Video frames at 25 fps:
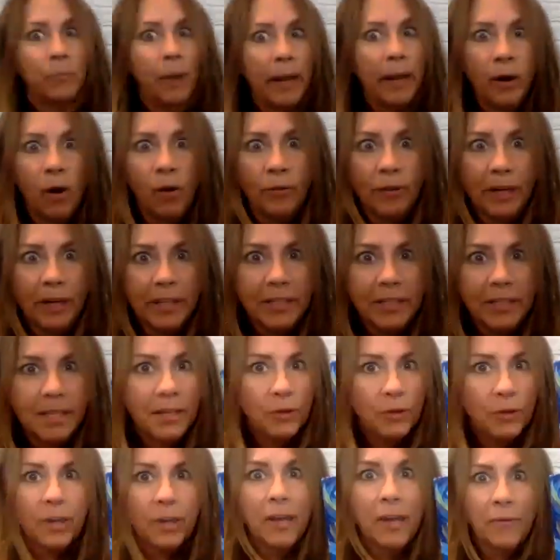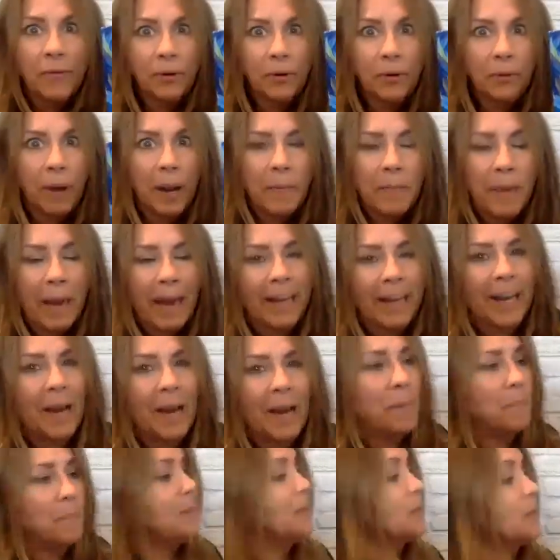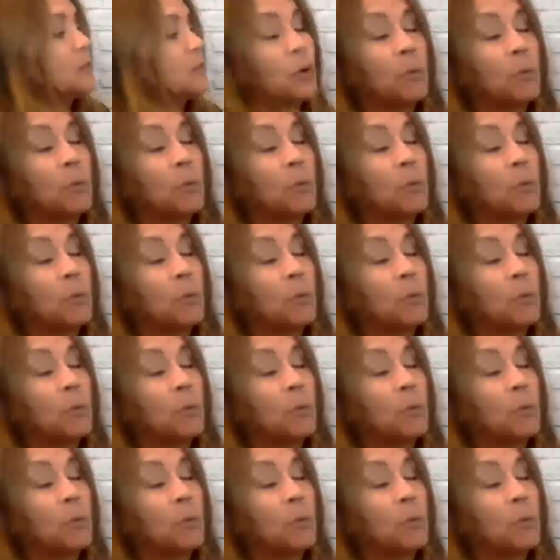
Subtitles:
right over it. You can cover it right back up. So